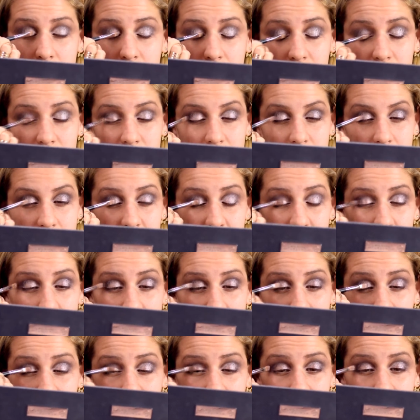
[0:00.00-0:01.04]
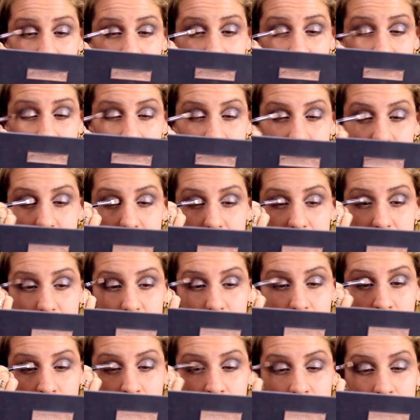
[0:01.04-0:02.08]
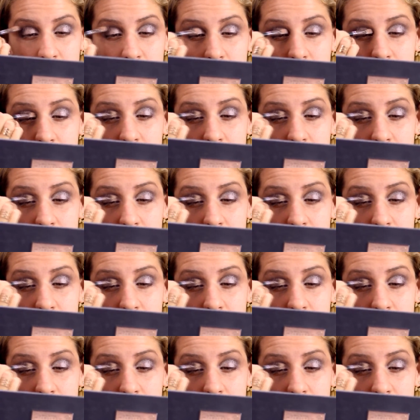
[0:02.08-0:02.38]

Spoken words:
even explain it. It's so good.